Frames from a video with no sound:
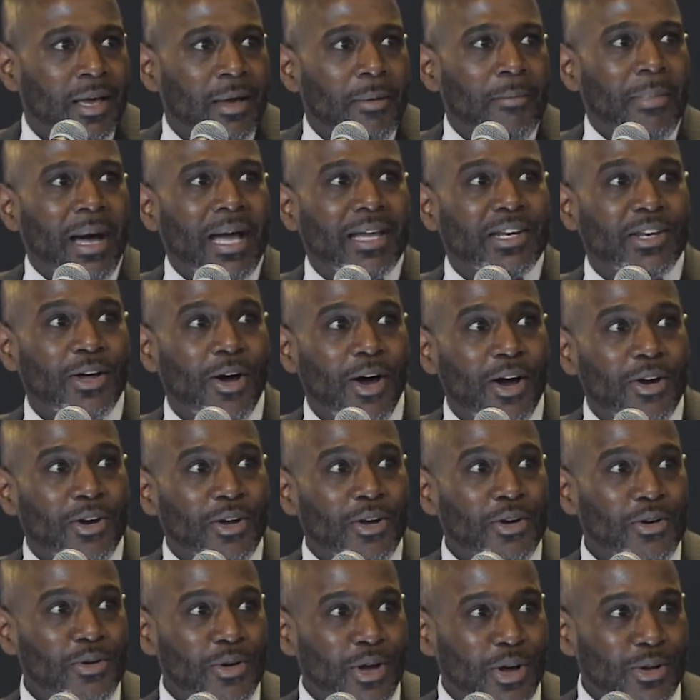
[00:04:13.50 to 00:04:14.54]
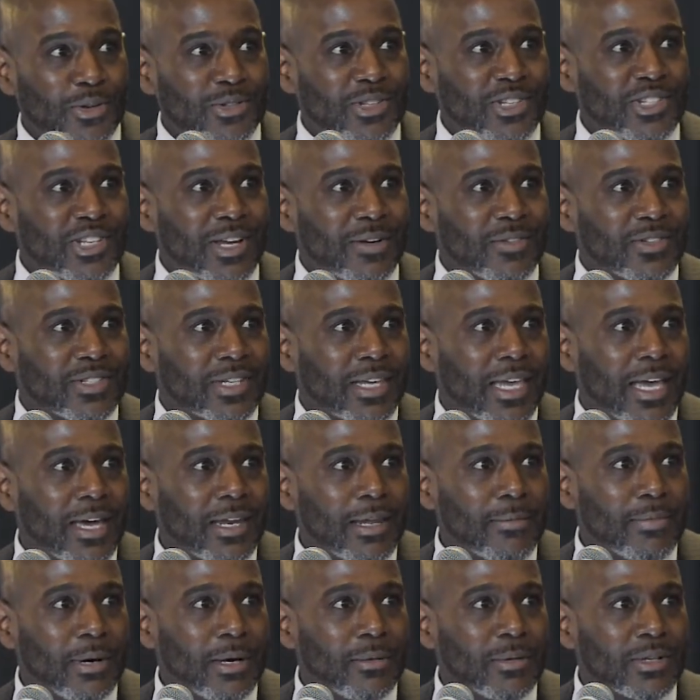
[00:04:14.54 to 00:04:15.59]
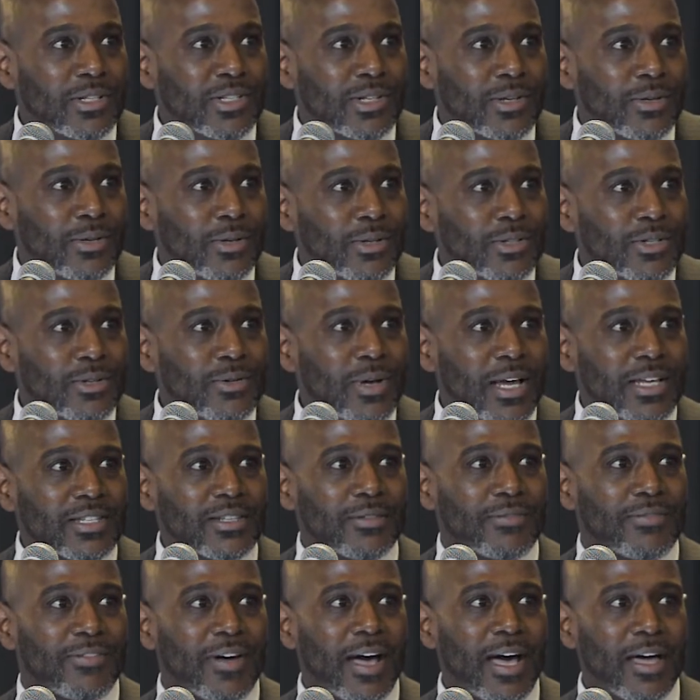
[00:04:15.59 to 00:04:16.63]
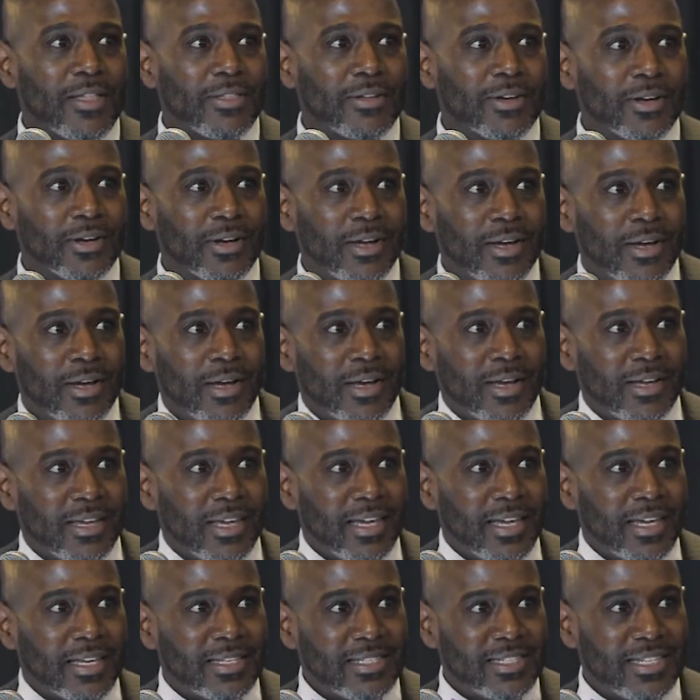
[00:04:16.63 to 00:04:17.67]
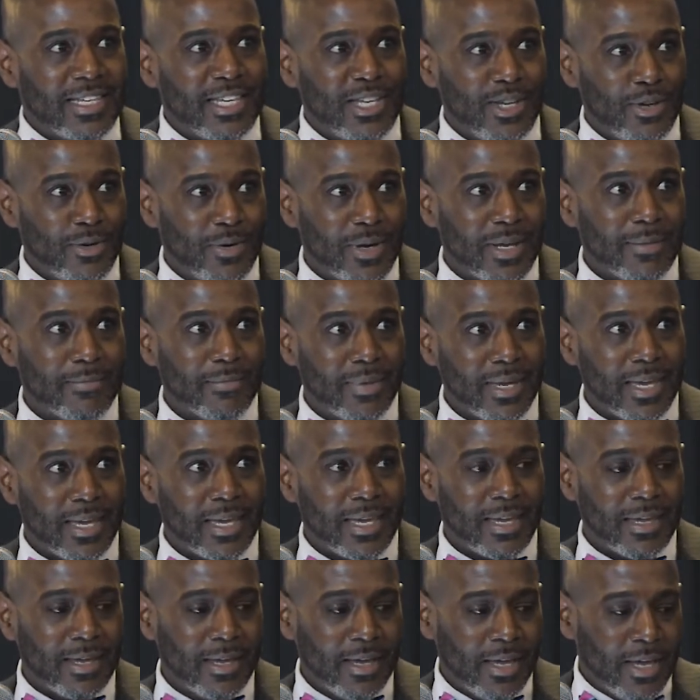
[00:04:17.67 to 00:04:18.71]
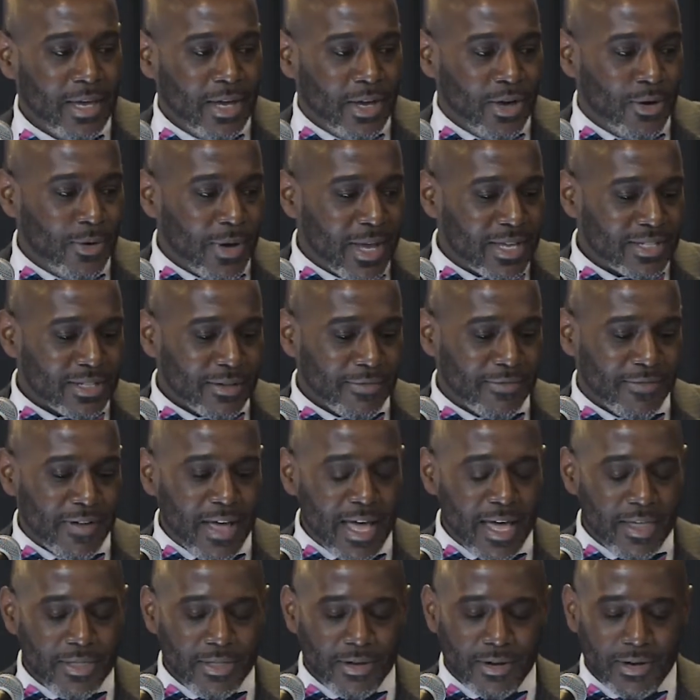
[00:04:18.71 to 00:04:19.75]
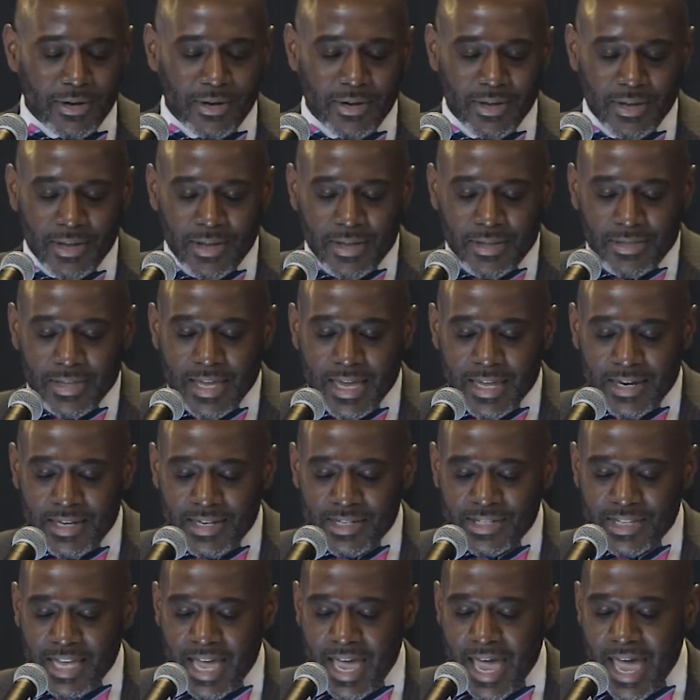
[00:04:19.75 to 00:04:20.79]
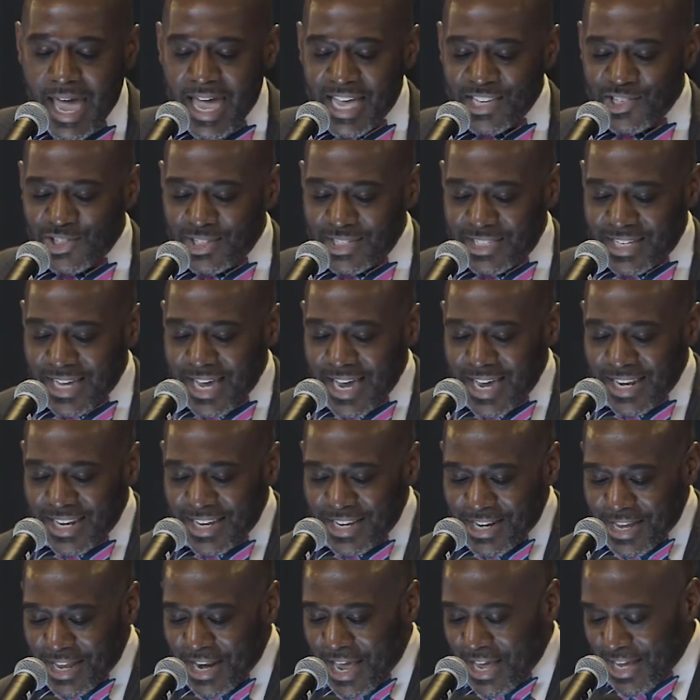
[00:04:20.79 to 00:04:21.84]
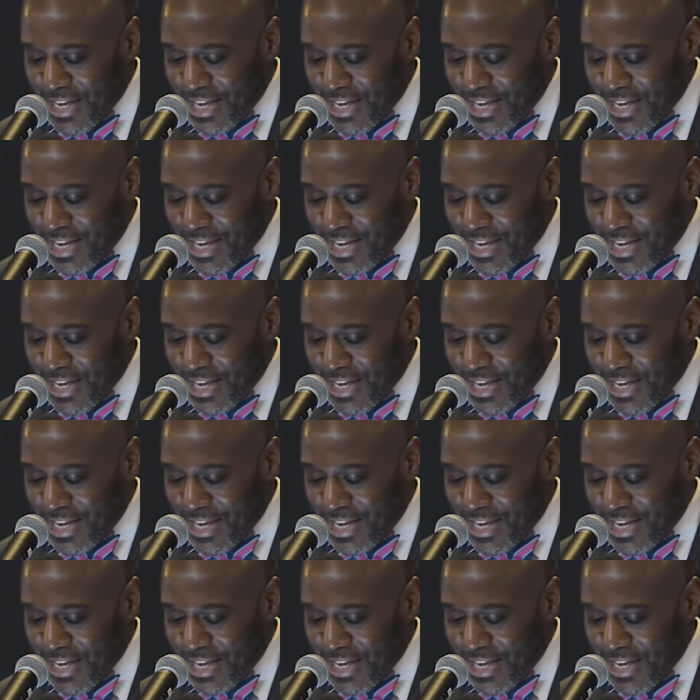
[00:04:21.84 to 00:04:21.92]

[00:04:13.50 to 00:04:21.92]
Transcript: My daughter, who goes to Jefferson County Public Schools, who has a father, again, D-U-M-B, who has a father that is agitating, and I